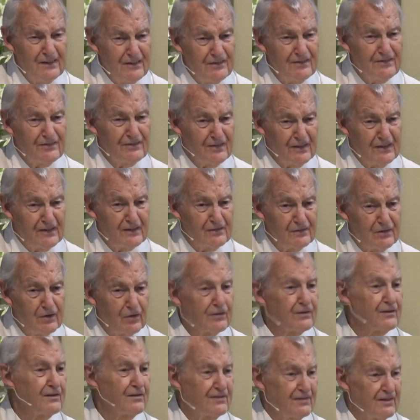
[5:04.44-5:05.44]
sin
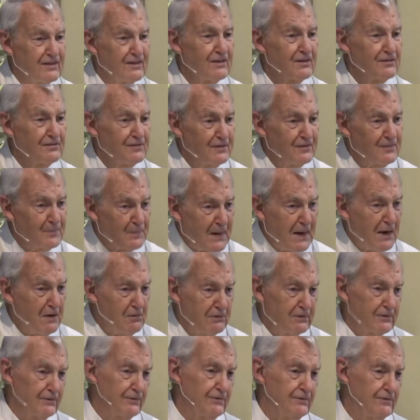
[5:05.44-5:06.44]
or the sin of his
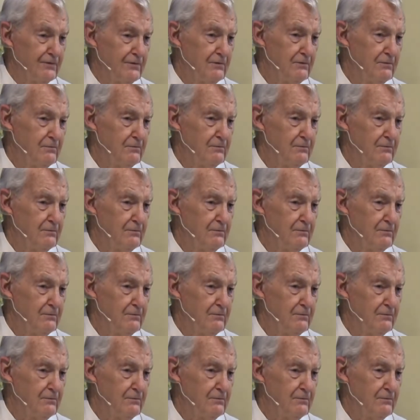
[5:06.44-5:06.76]
parents?